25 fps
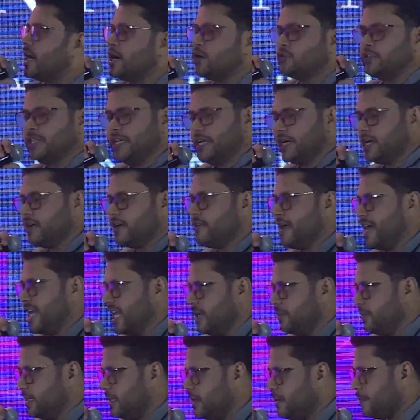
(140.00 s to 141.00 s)
there
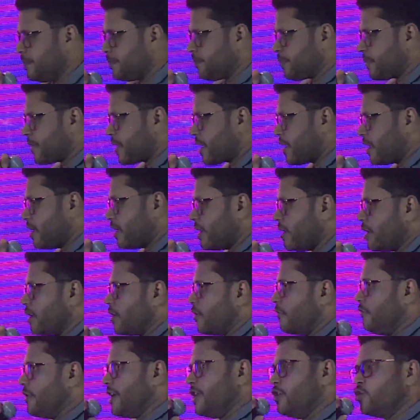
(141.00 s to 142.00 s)
available
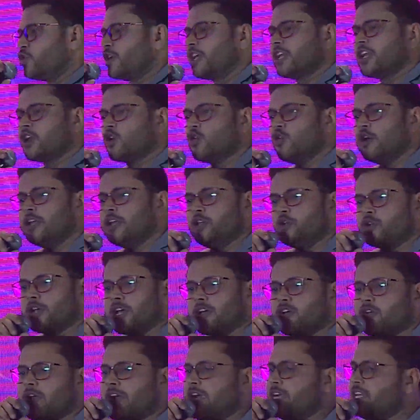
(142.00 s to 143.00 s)
where you can go and you can
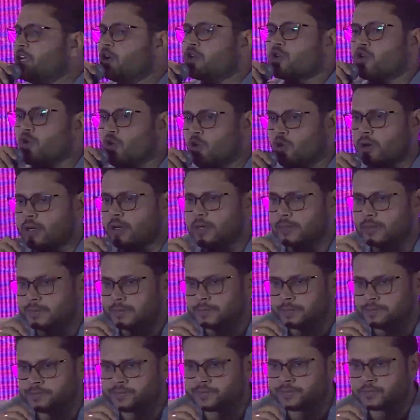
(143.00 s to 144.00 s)
write your code.
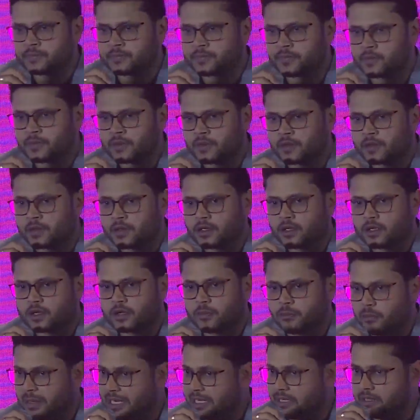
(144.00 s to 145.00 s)

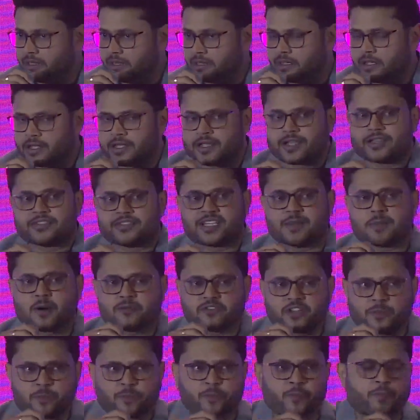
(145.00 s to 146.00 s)
But some of
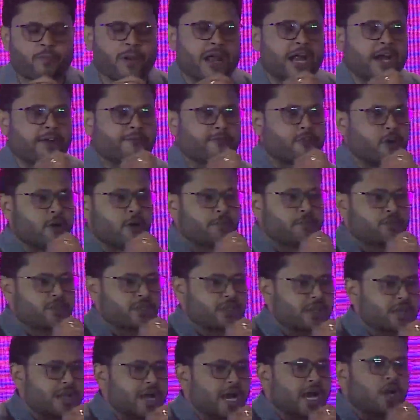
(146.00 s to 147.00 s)
the platforms
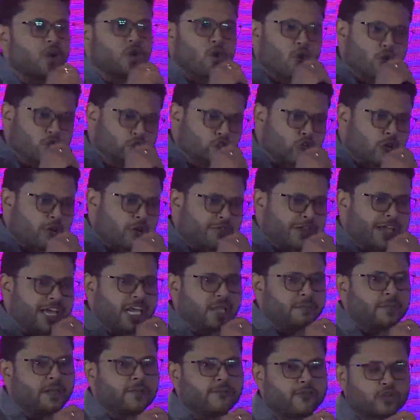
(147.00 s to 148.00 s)
are also
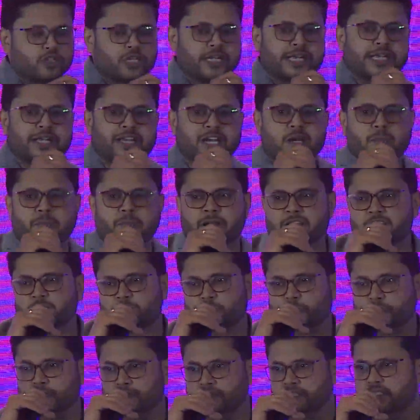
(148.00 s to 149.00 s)
available for the enterprise
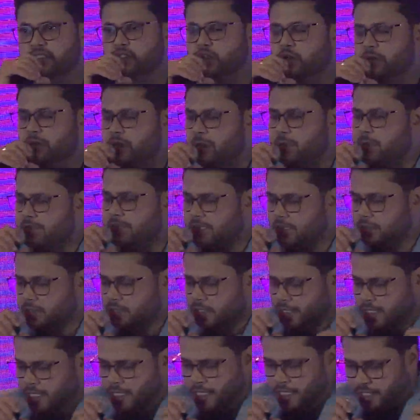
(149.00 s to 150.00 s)
persons or maybe
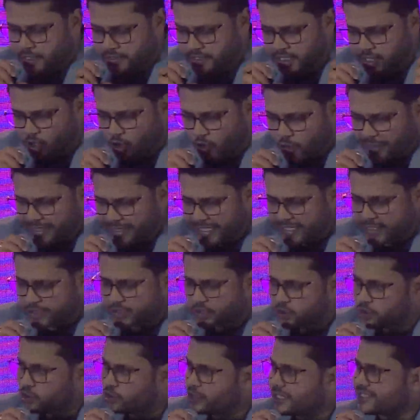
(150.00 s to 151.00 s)
the audience
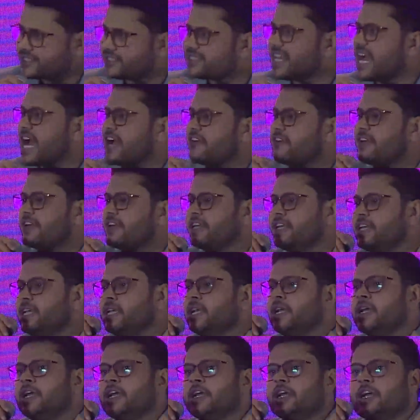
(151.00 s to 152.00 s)
who doesn't have
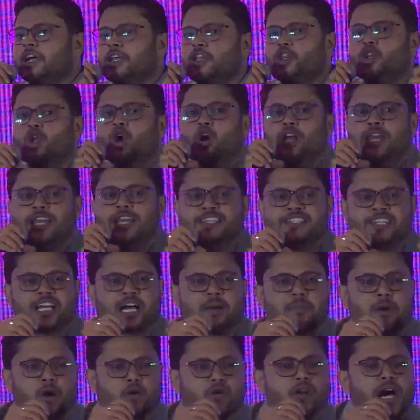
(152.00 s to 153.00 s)
any knowledge
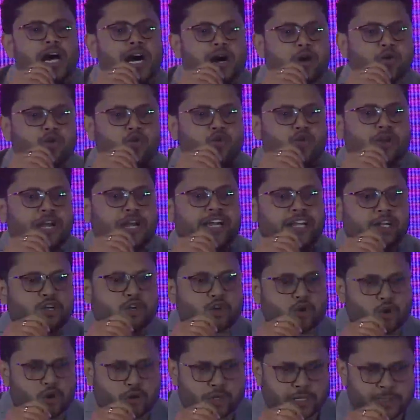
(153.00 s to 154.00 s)
about how to write
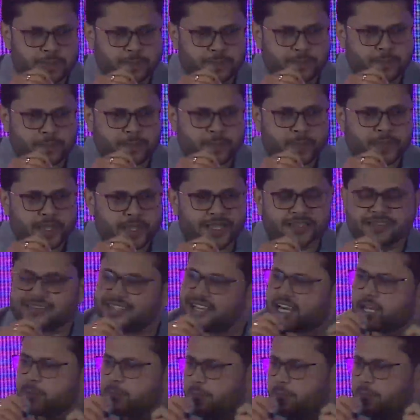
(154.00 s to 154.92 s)
code. And they are